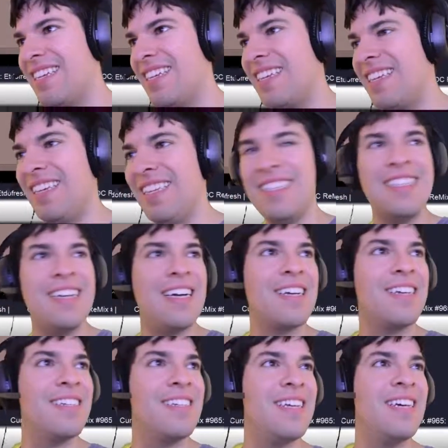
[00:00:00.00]
Easy
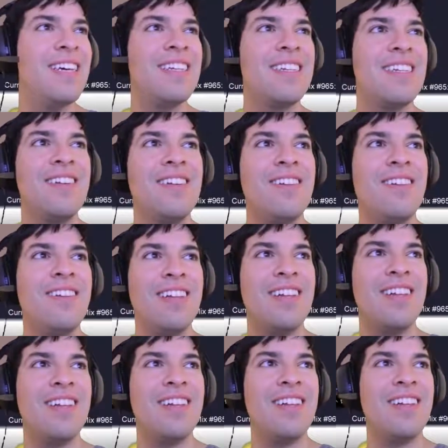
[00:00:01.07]
Taco says a little
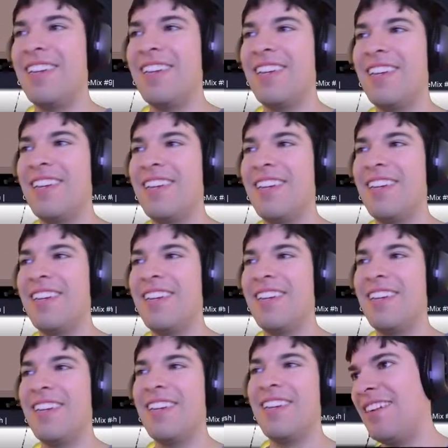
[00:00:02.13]
earlier, probably a
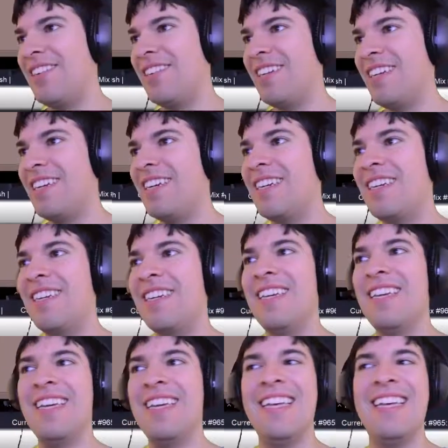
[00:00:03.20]
lot earlier,
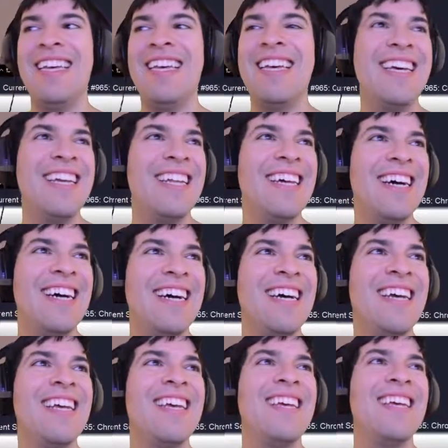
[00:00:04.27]
and
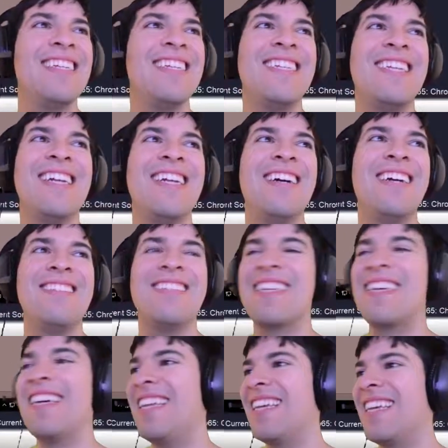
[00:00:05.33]
he says he didn't know, he's just
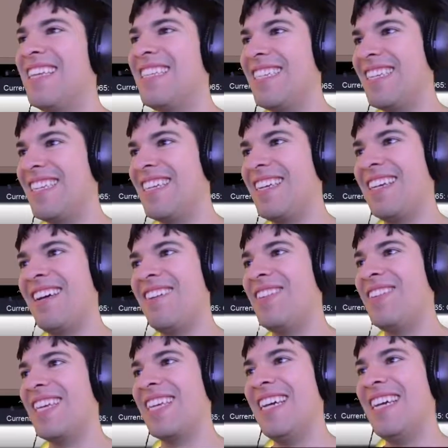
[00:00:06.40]
kind of guessing. I'm
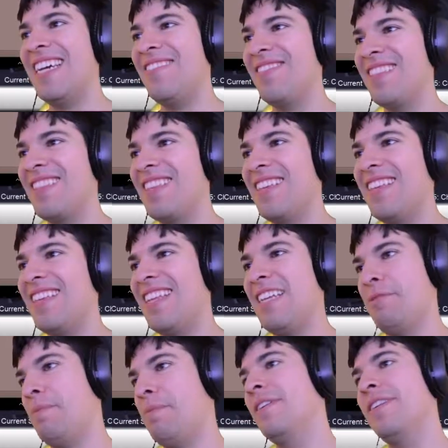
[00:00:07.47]
like, yeah, that's
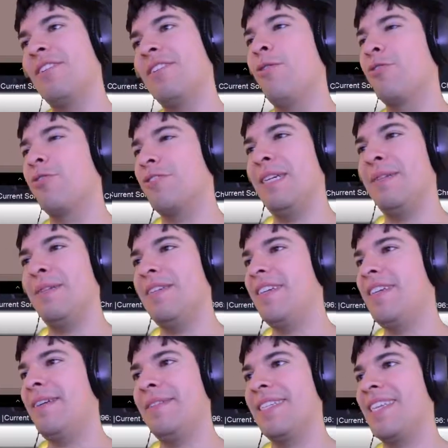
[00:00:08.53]
what I'm doing this whole stream, dude.
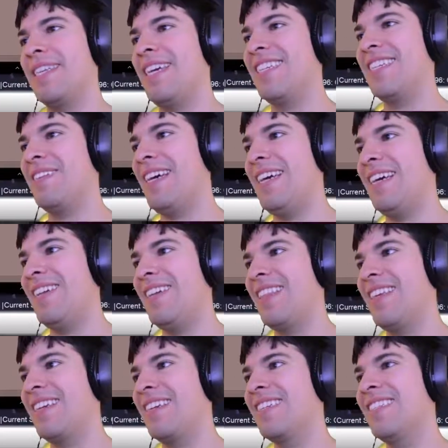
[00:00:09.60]
I'm just guessing about
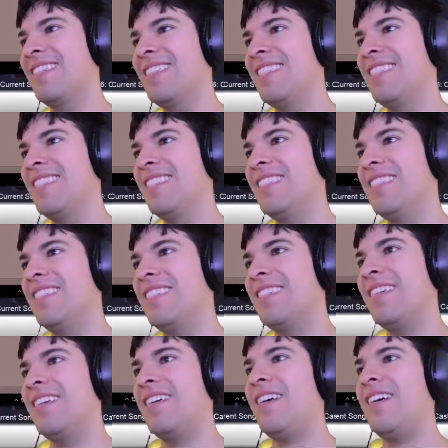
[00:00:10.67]
everything.
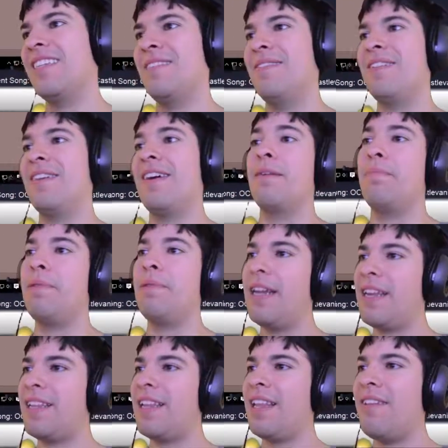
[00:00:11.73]
Awesome. So I
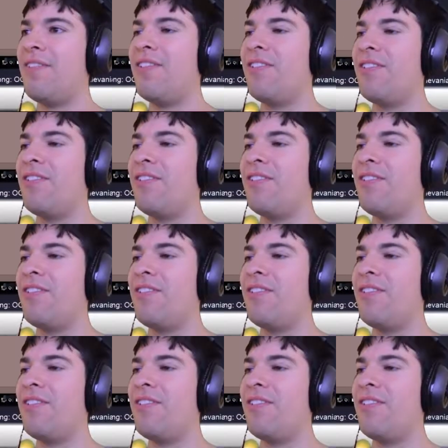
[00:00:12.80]
completed the level.